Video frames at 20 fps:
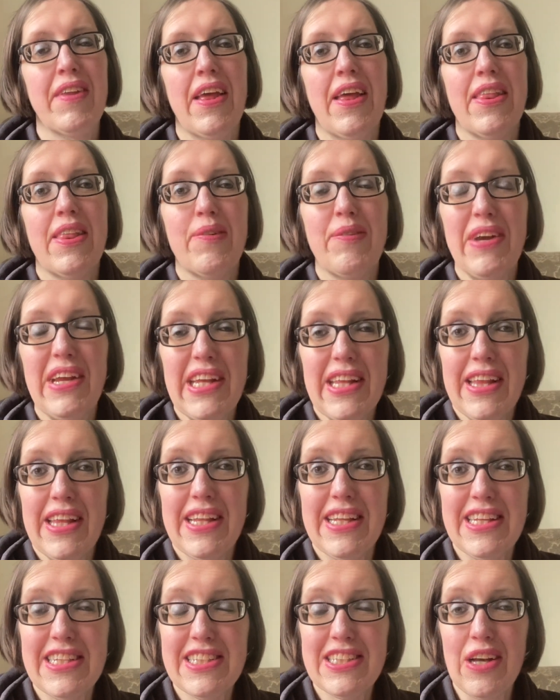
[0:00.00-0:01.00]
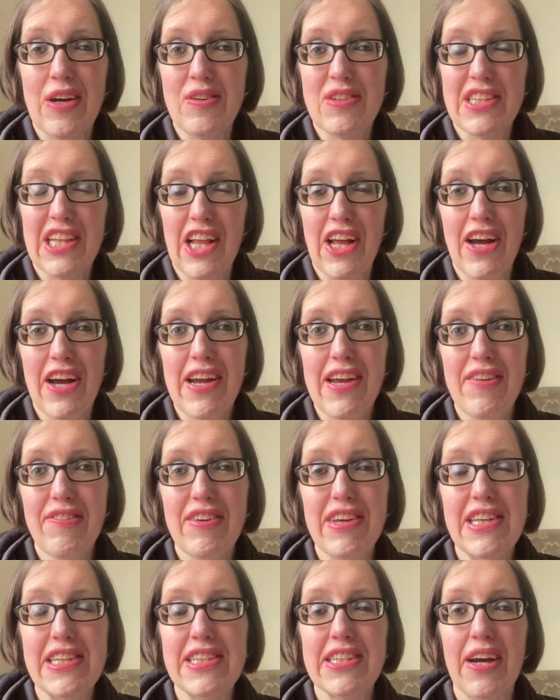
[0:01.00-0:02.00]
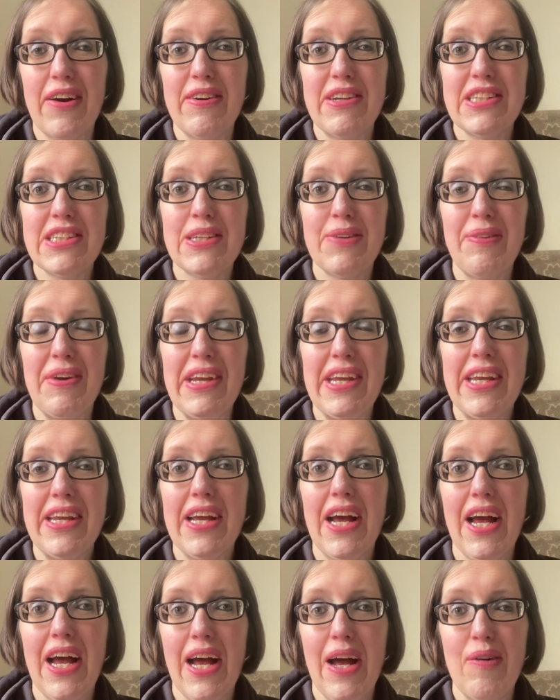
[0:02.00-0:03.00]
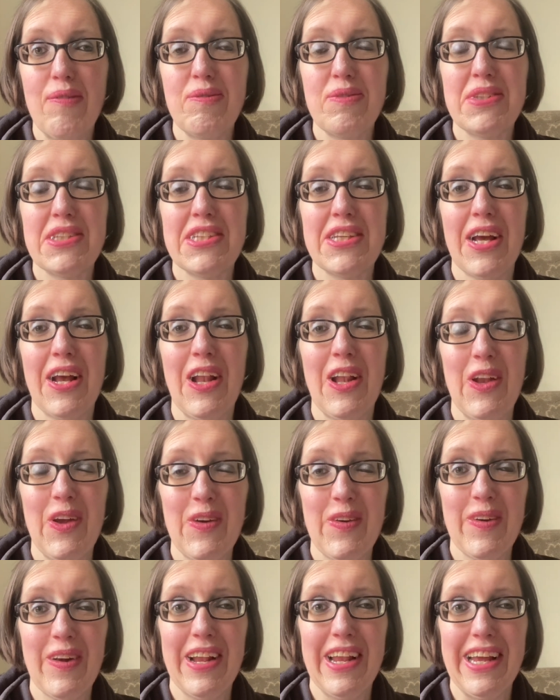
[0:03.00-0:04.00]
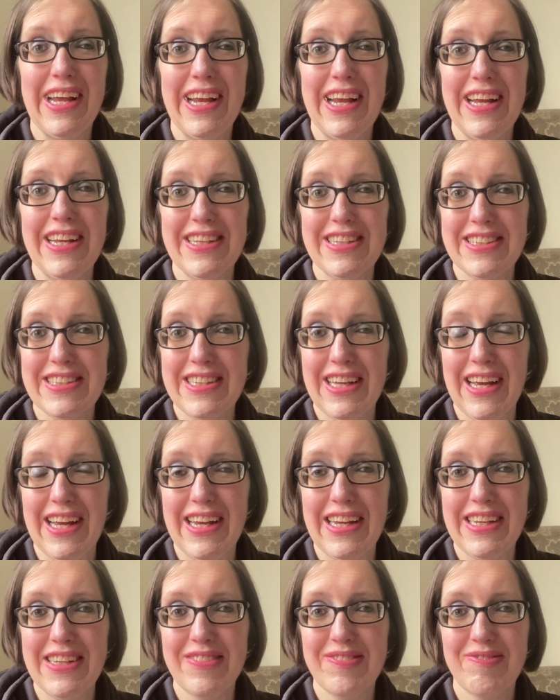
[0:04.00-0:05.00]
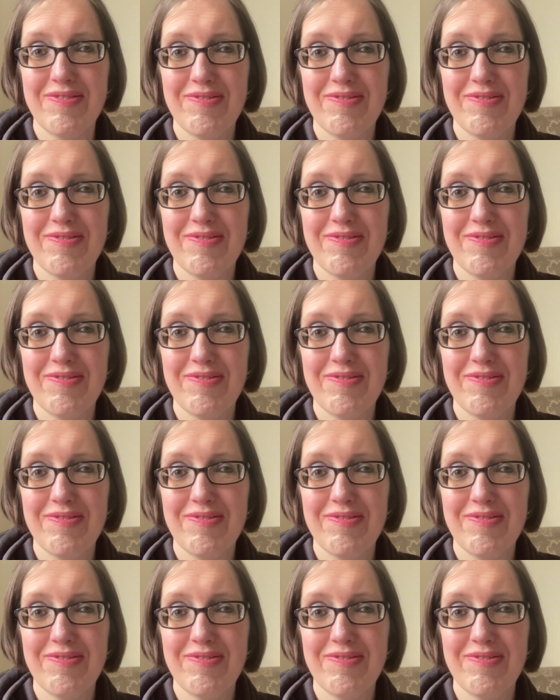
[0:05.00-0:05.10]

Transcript: the week that this goes live is going to be absolutely insane.